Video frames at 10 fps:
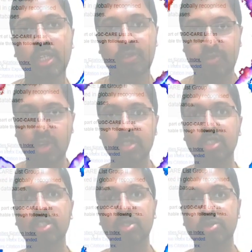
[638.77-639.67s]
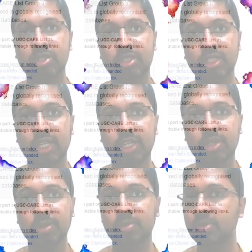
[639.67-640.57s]
it falls under UGC CARE
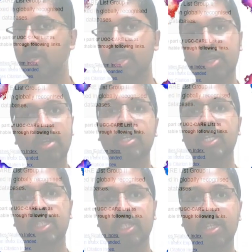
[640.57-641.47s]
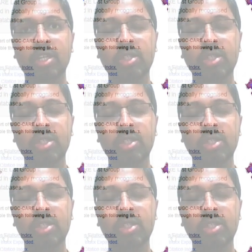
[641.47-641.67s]
group 2. Not like that.